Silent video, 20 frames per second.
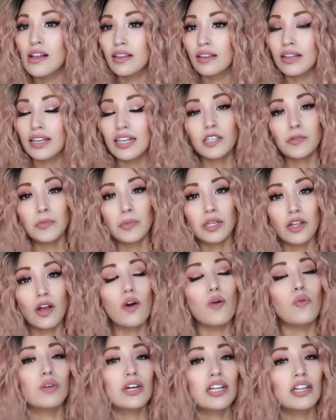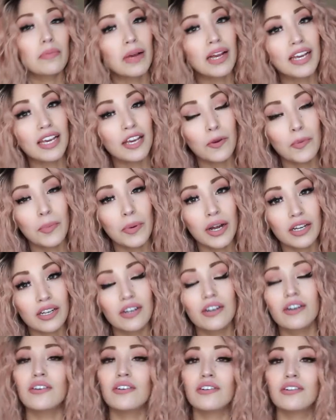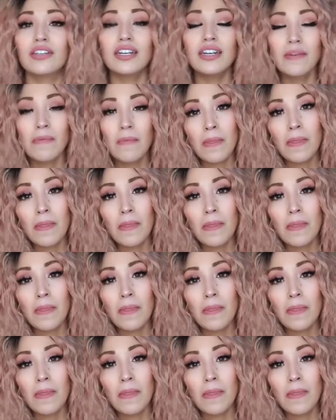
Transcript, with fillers: linked below with my coupon code.